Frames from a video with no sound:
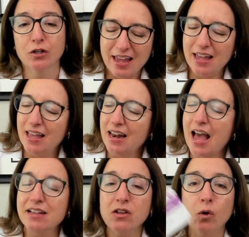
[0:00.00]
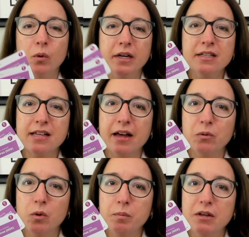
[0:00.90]
And as always, I
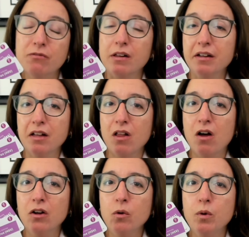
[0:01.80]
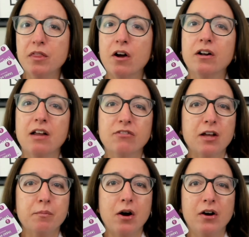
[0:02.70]
will be following along with our Level
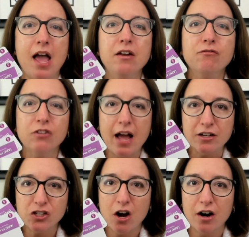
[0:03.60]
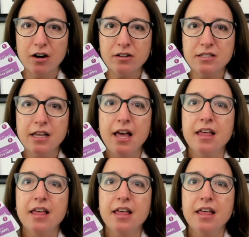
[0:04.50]
Up RN flashcards.